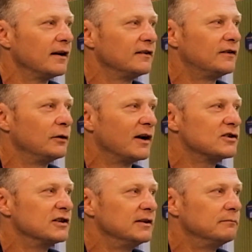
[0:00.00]
to
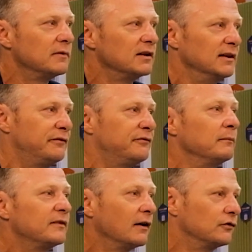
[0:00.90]
actually lift
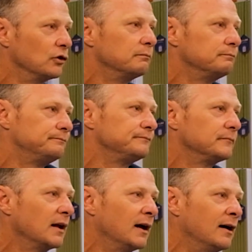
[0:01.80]
themselves up?
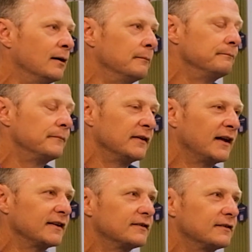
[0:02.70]
And
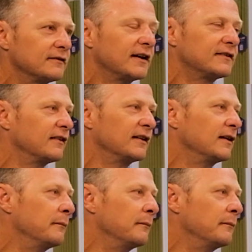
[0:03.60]
that's I think the